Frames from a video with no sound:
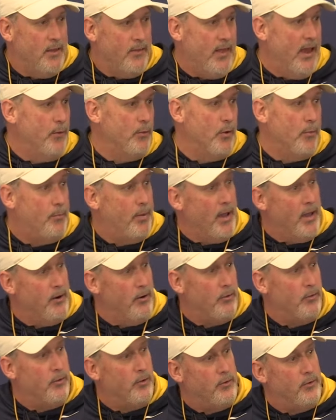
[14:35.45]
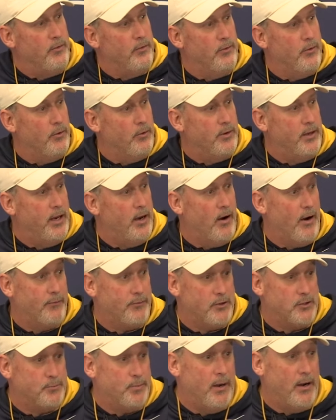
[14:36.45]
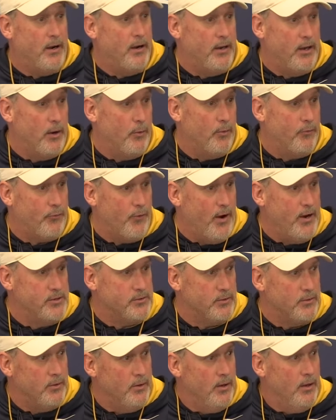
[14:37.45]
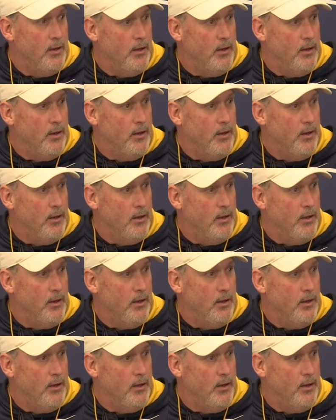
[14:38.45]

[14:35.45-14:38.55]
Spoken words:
they were better their year after spending a year with Frazier